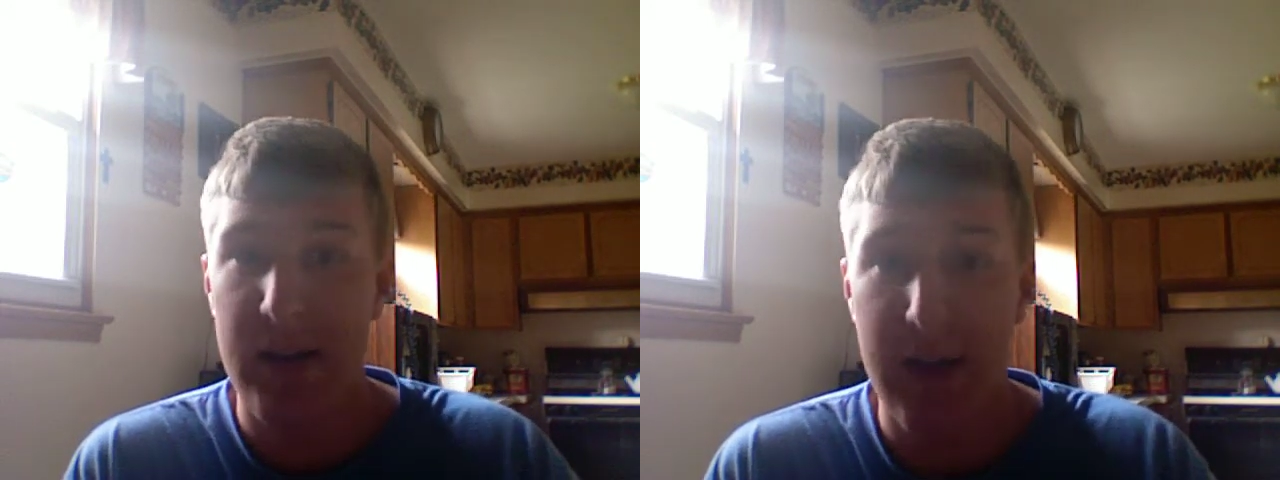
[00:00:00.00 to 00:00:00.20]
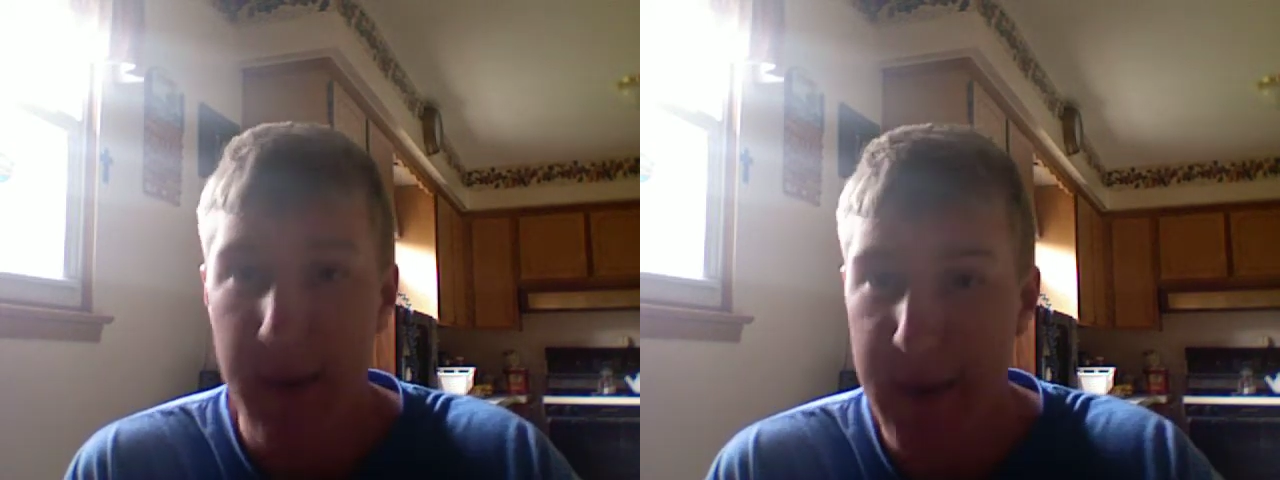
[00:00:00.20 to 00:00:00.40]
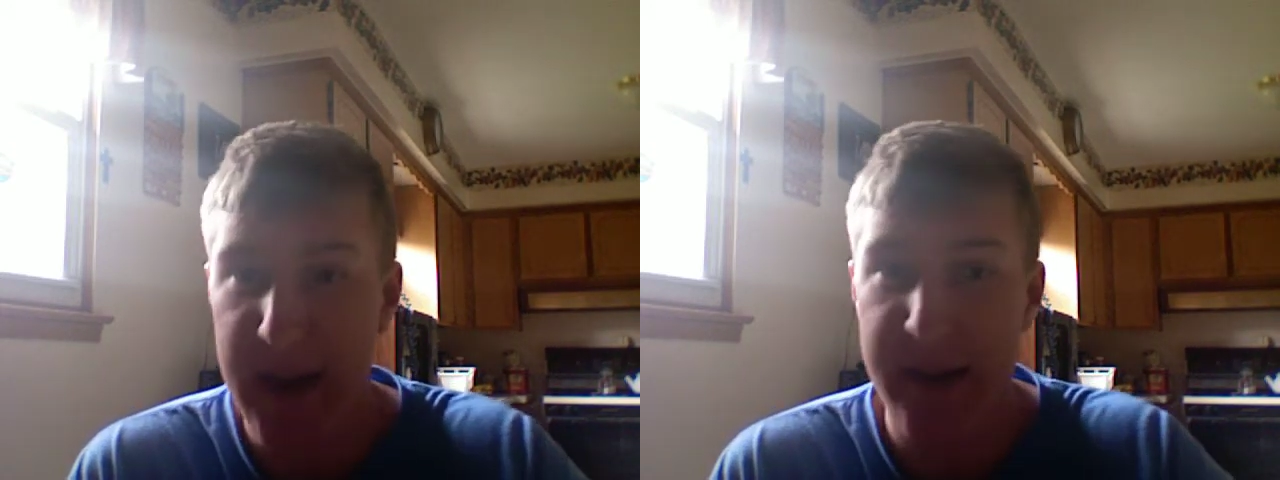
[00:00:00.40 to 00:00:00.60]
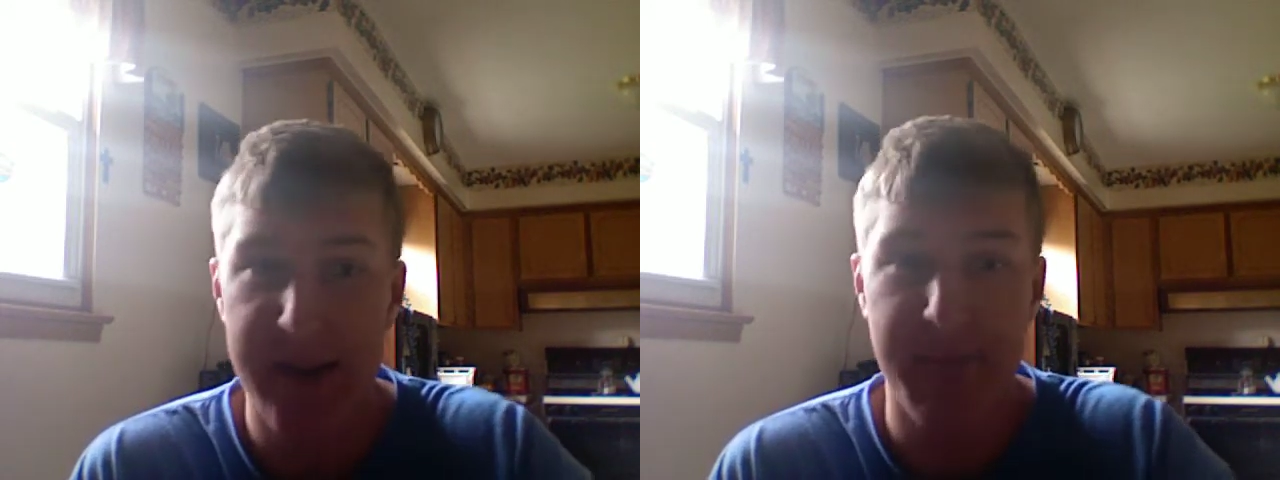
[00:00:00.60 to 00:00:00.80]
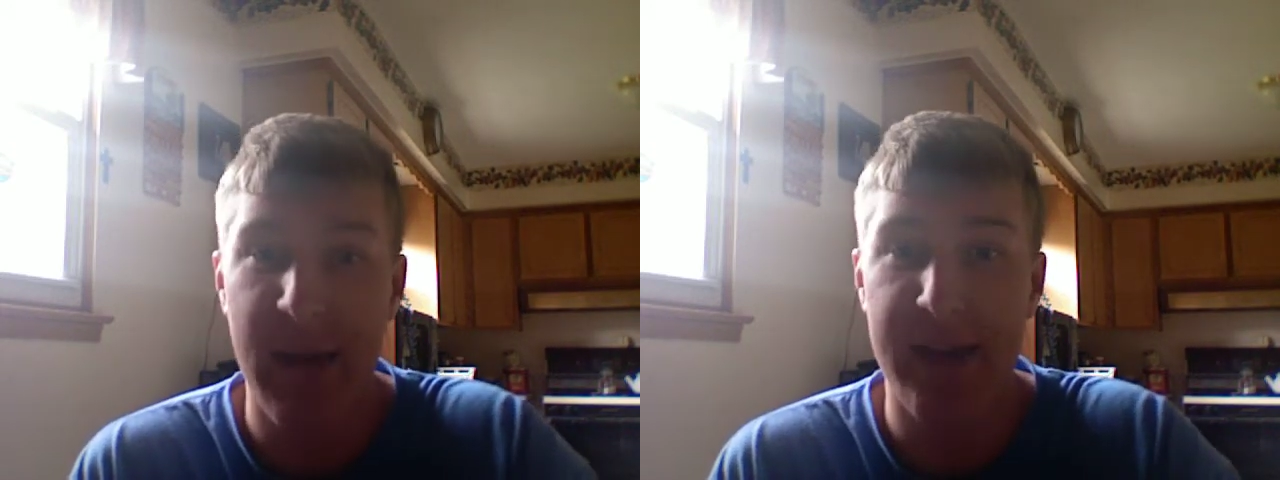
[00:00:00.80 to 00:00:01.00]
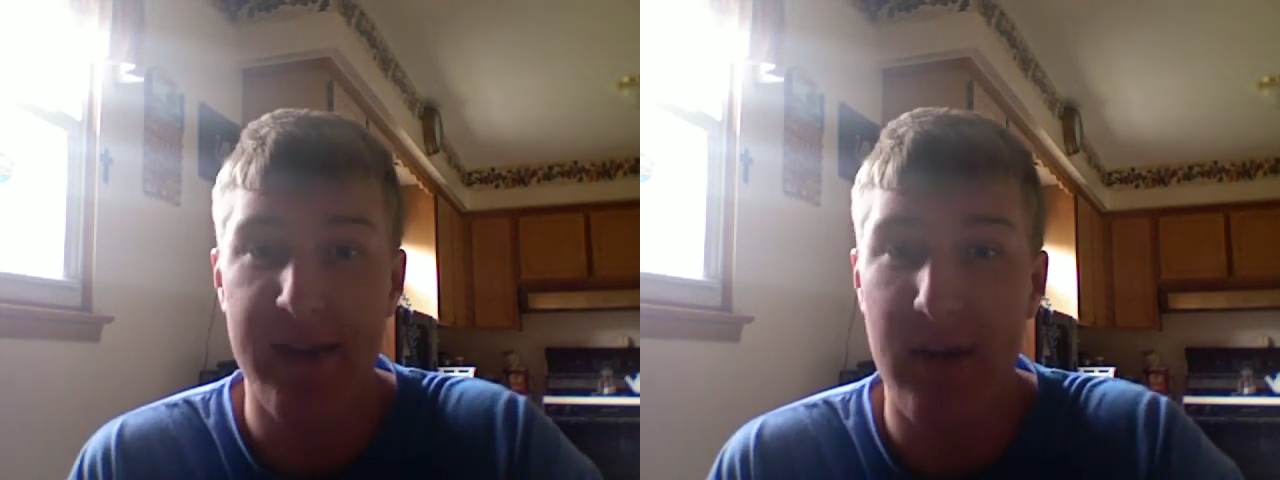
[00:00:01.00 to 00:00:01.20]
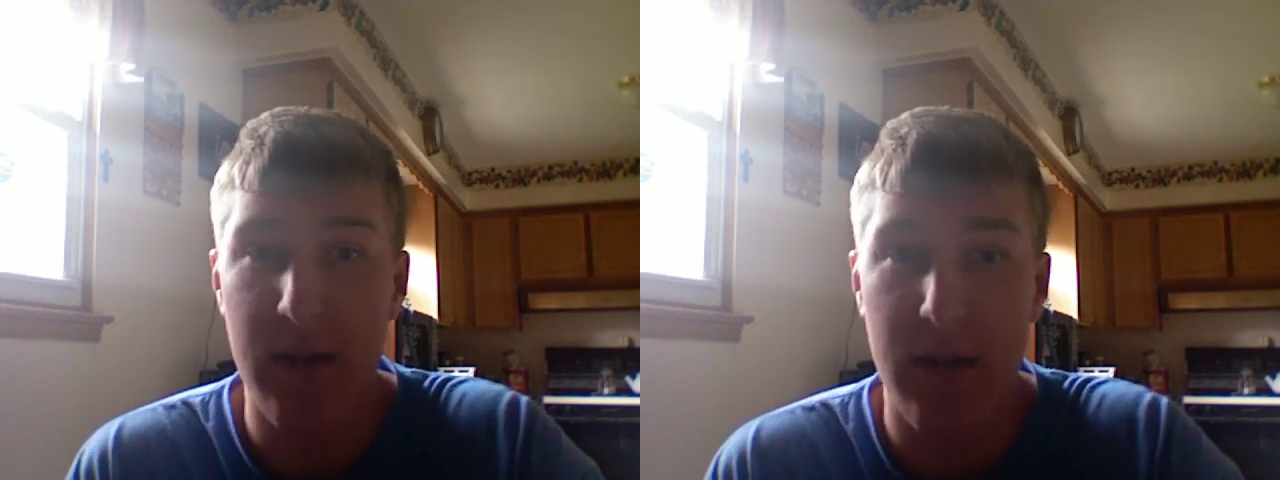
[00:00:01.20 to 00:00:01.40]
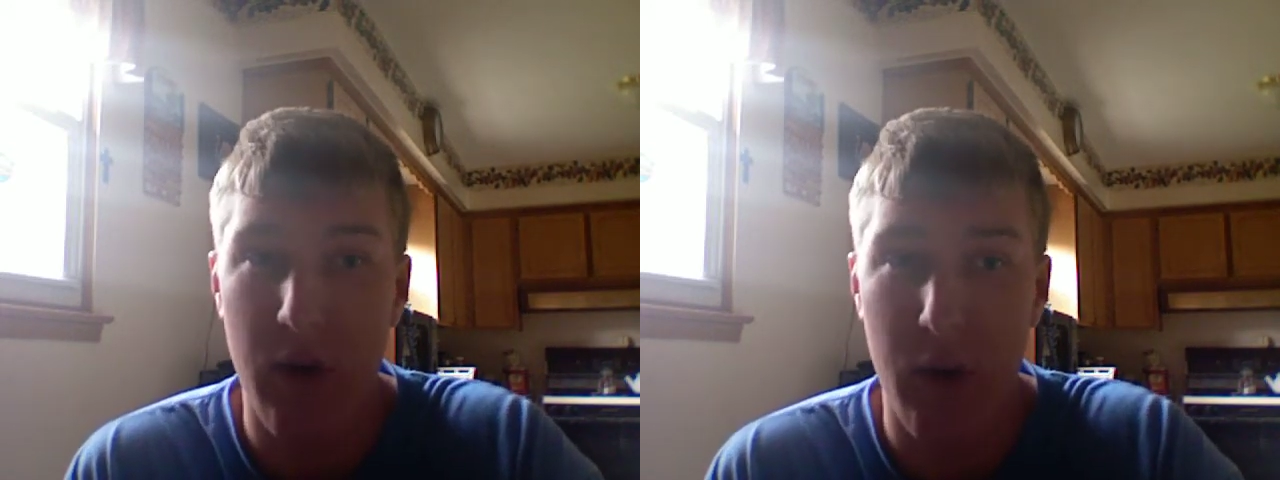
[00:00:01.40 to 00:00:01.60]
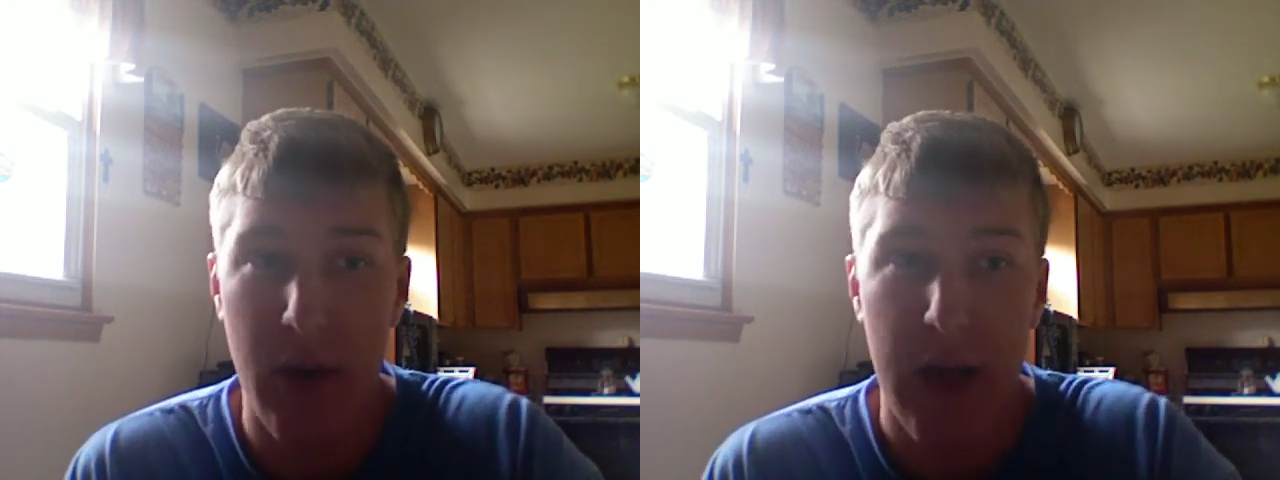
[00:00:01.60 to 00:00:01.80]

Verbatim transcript: I mean, he's basically a clone.